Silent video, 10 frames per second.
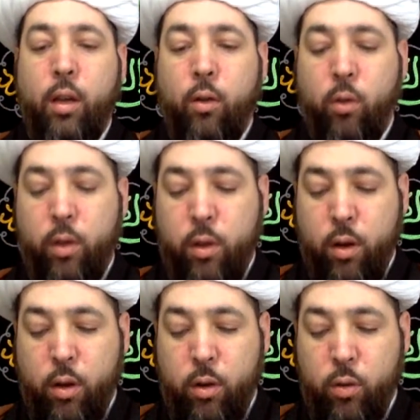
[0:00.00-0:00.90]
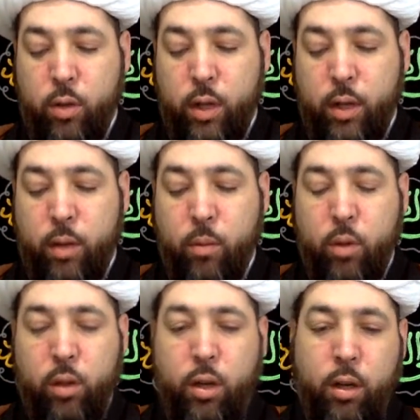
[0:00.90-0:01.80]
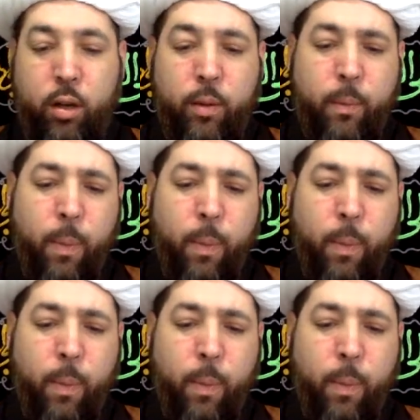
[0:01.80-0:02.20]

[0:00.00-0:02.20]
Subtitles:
Ridha Husayni Mutlaq.